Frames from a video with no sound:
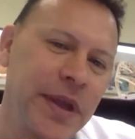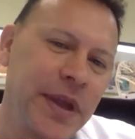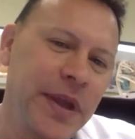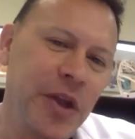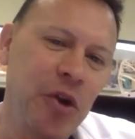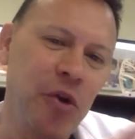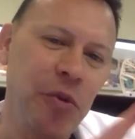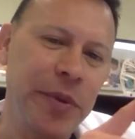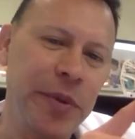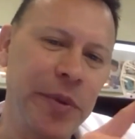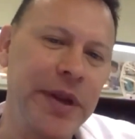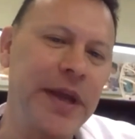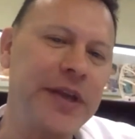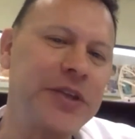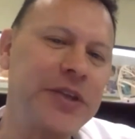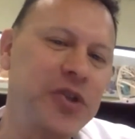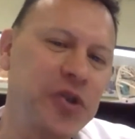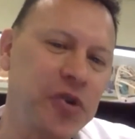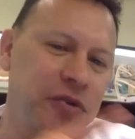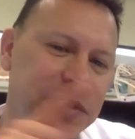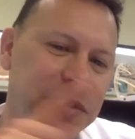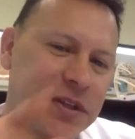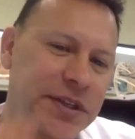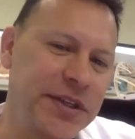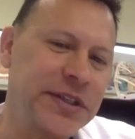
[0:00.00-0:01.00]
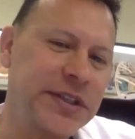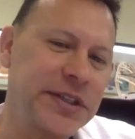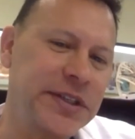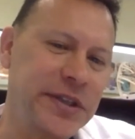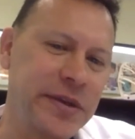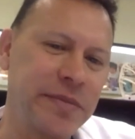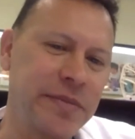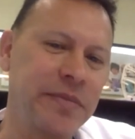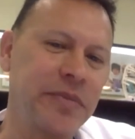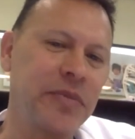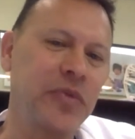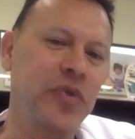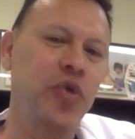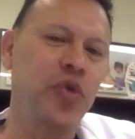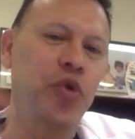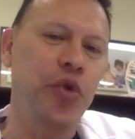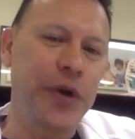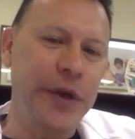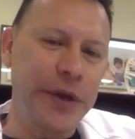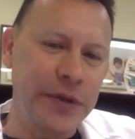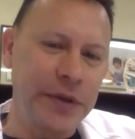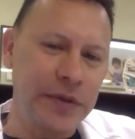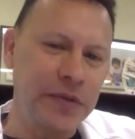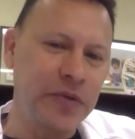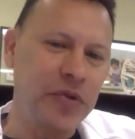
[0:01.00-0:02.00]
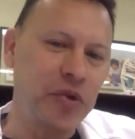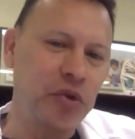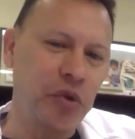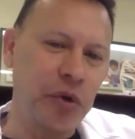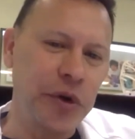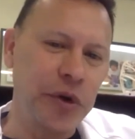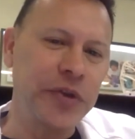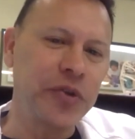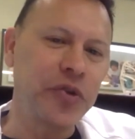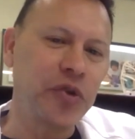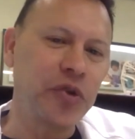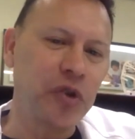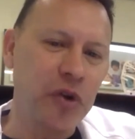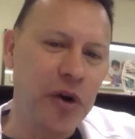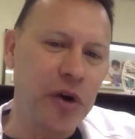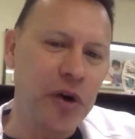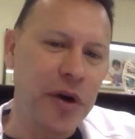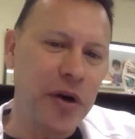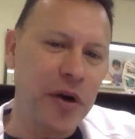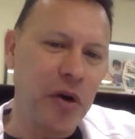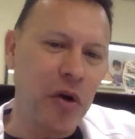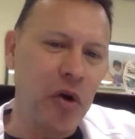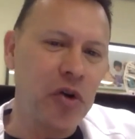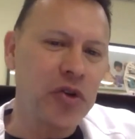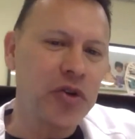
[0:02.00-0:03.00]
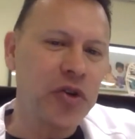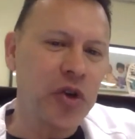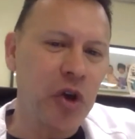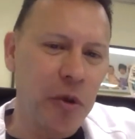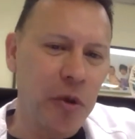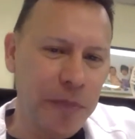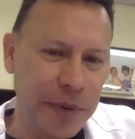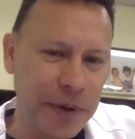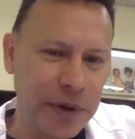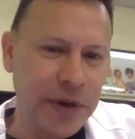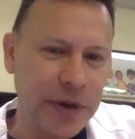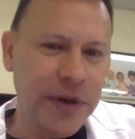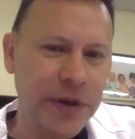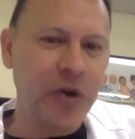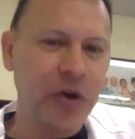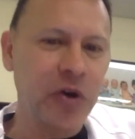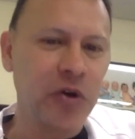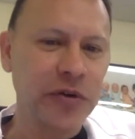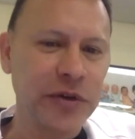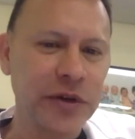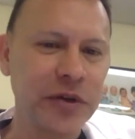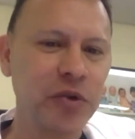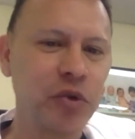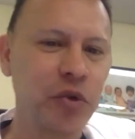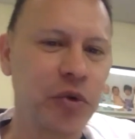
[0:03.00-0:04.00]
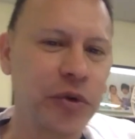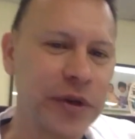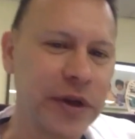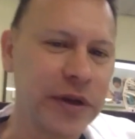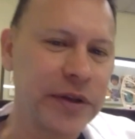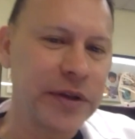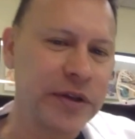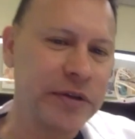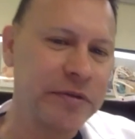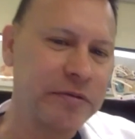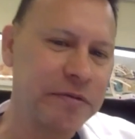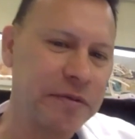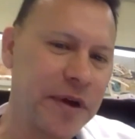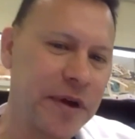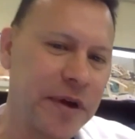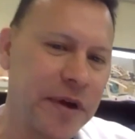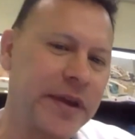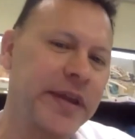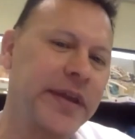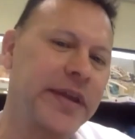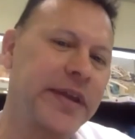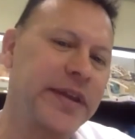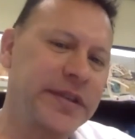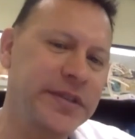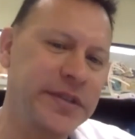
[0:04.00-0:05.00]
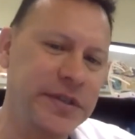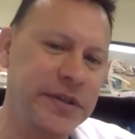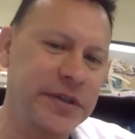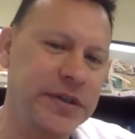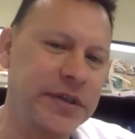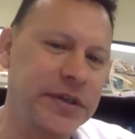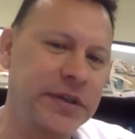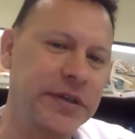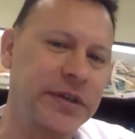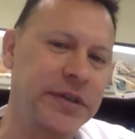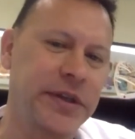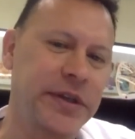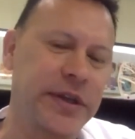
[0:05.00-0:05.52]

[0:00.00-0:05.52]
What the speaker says: illumination system during thoracoscopic in order to identify either